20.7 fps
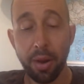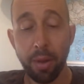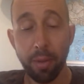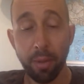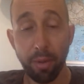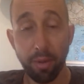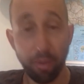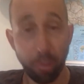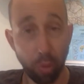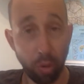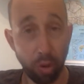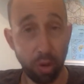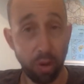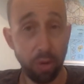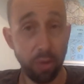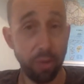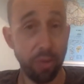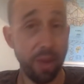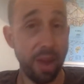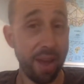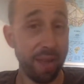before
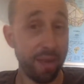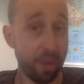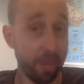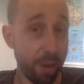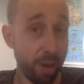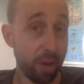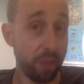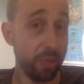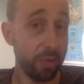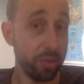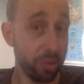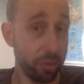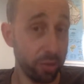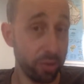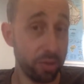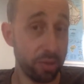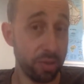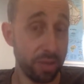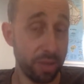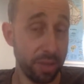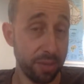African-American musicians
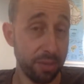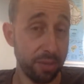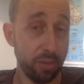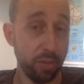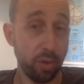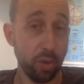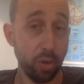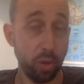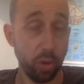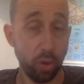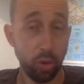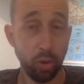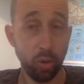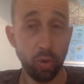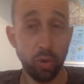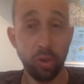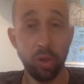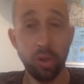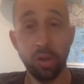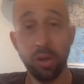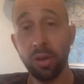did, who
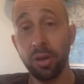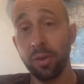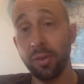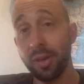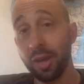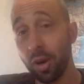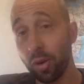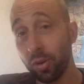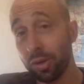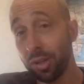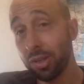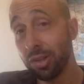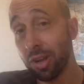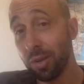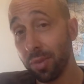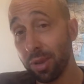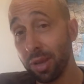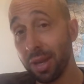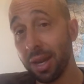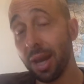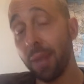the
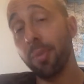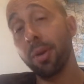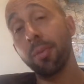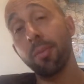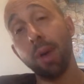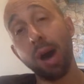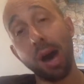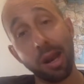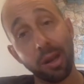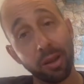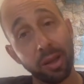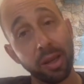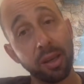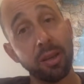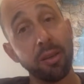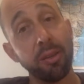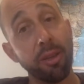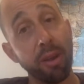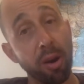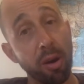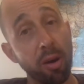ODJB had been modeling
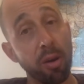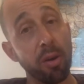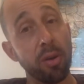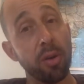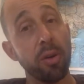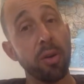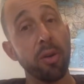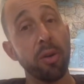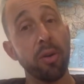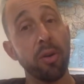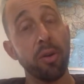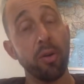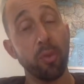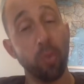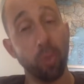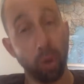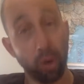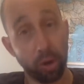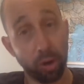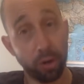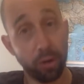their
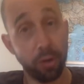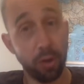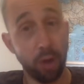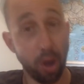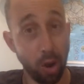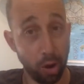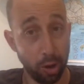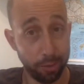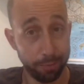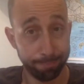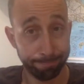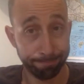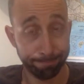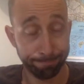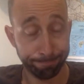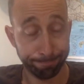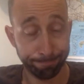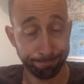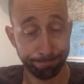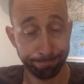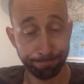work on.
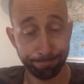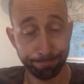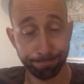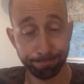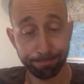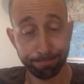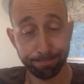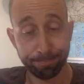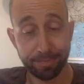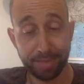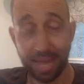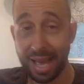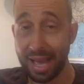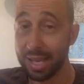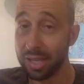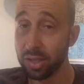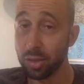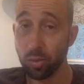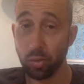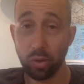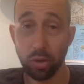
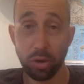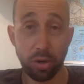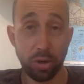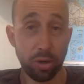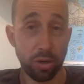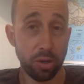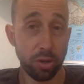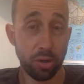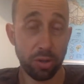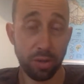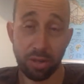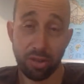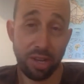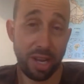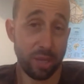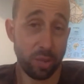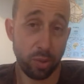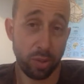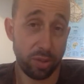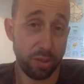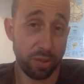
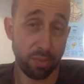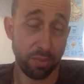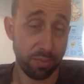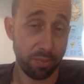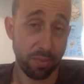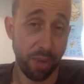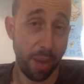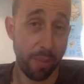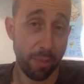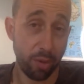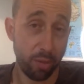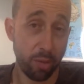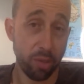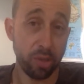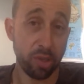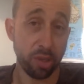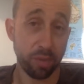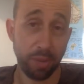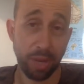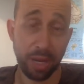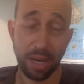Jazz was popular
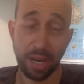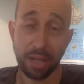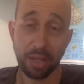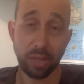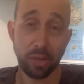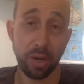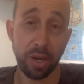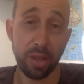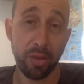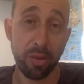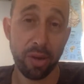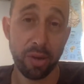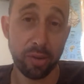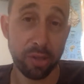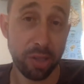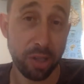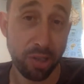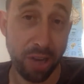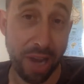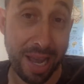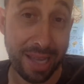music by 1923. It was
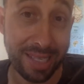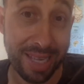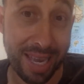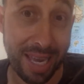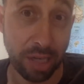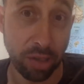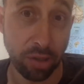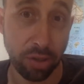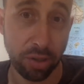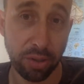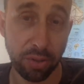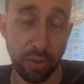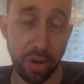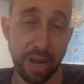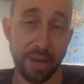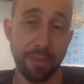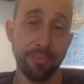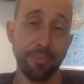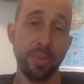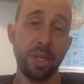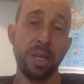the jazz age,
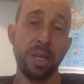right?